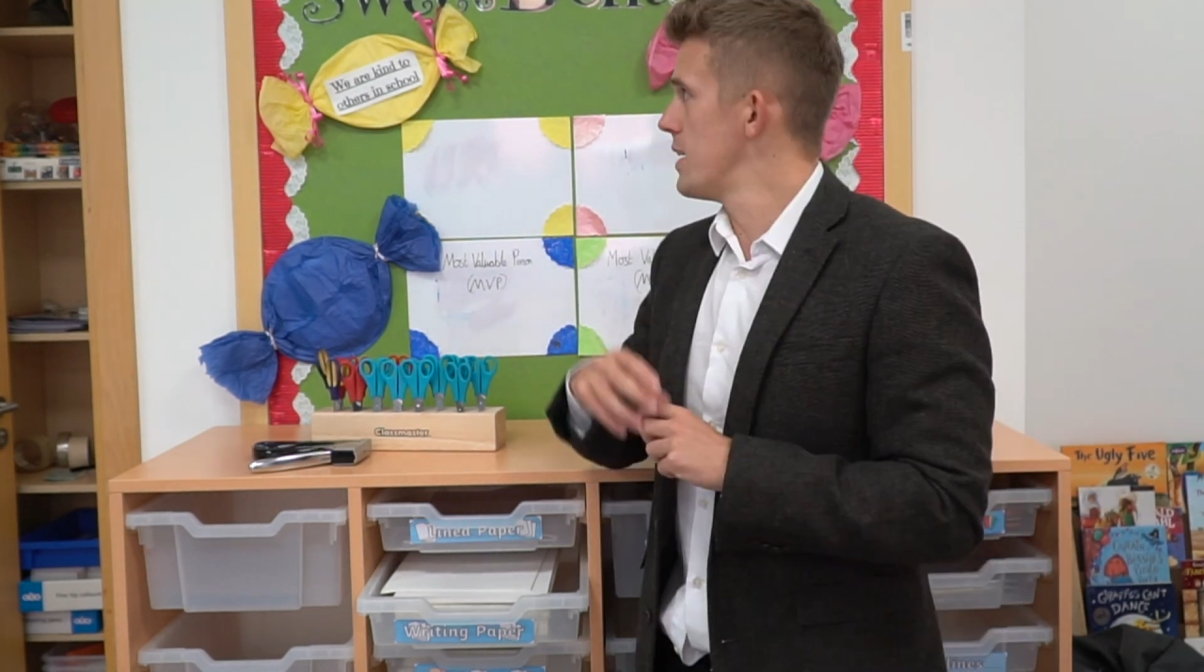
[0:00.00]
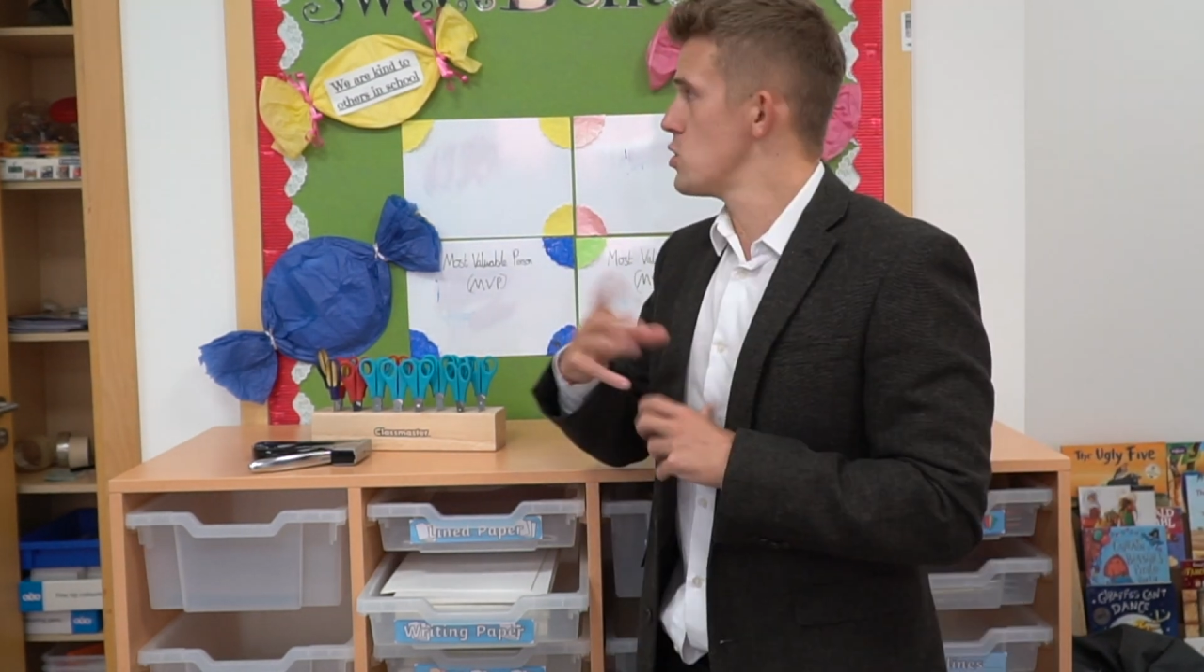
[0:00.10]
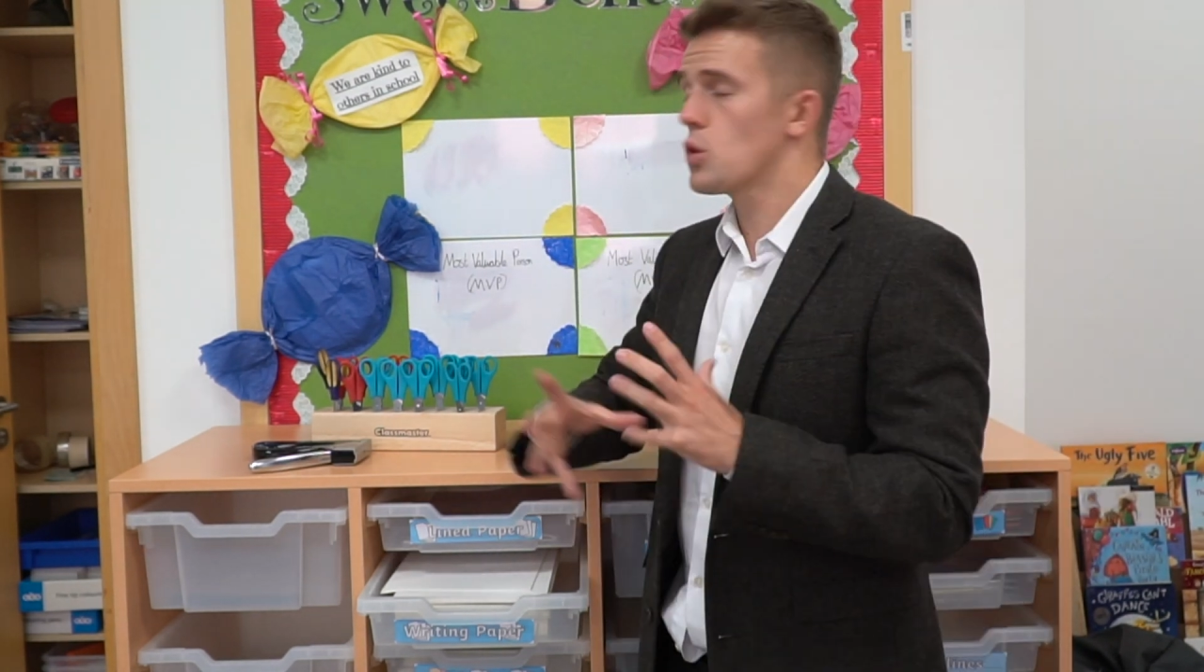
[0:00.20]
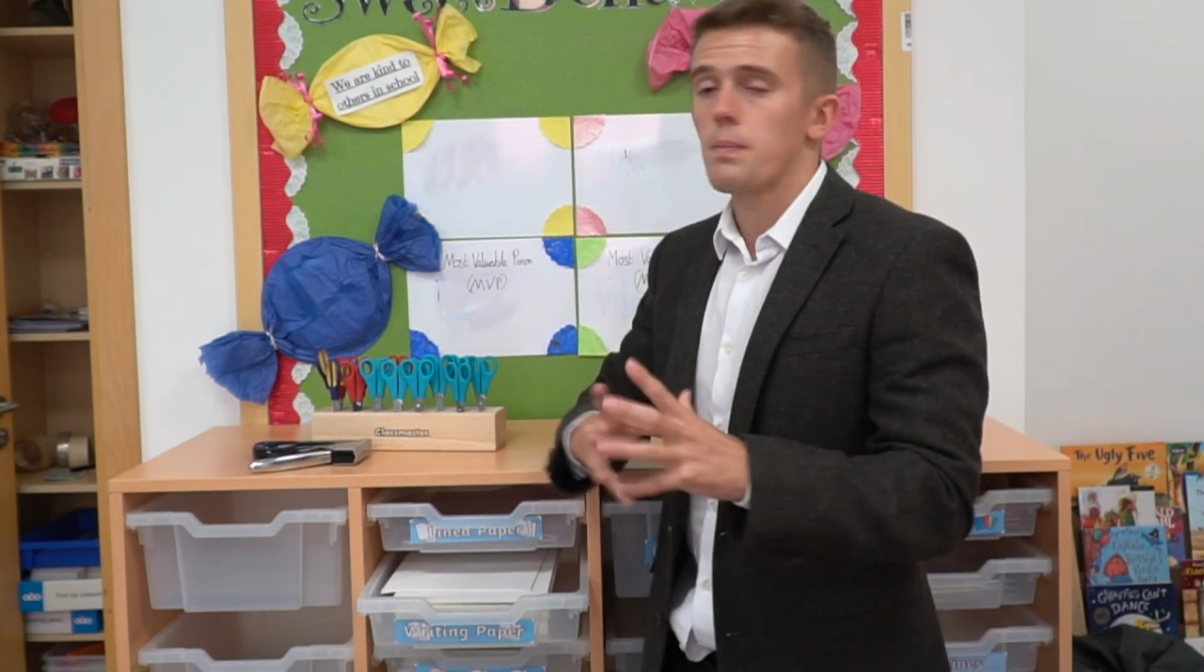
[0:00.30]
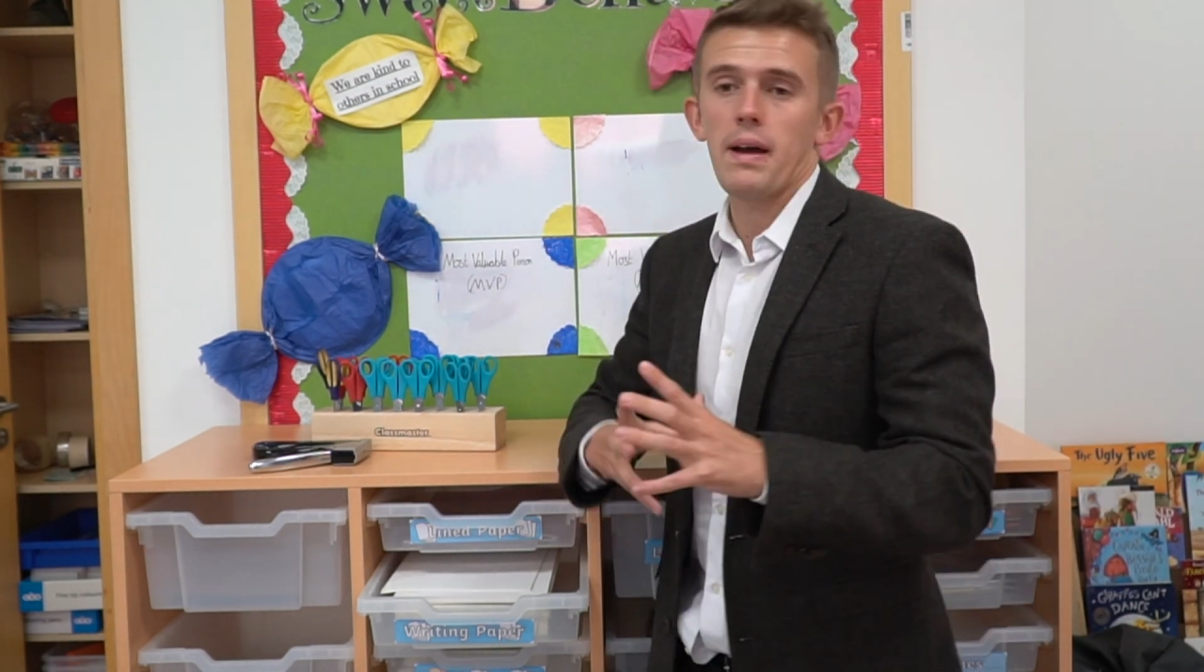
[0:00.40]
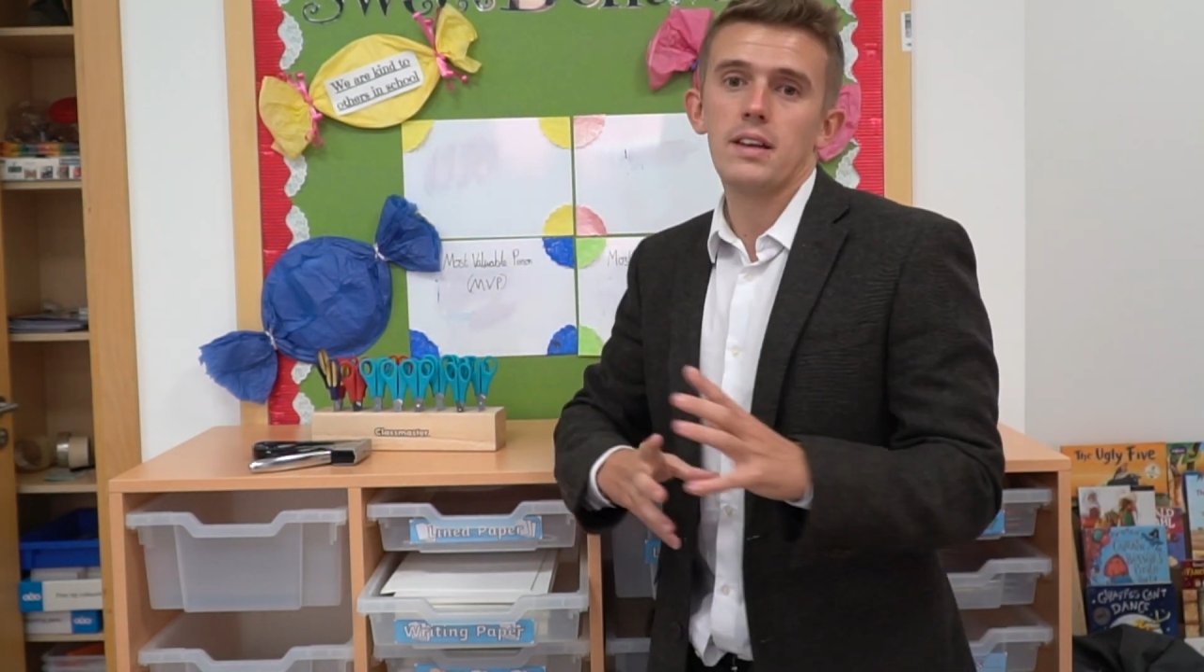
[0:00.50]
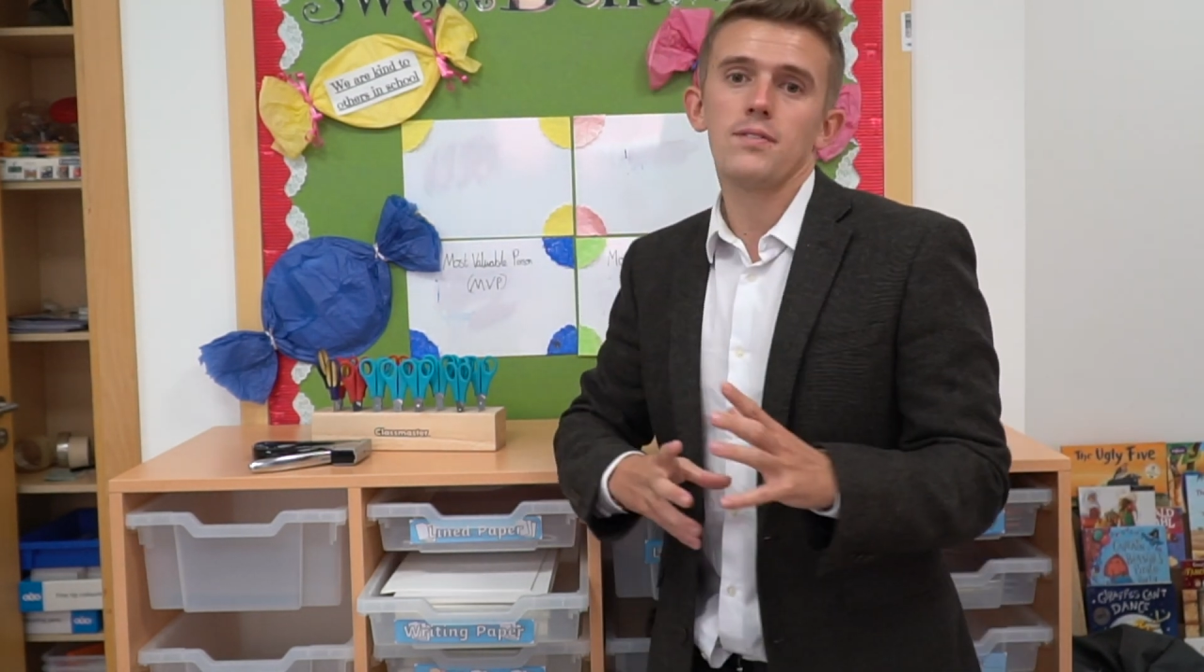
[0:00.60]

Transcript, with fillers: and talk about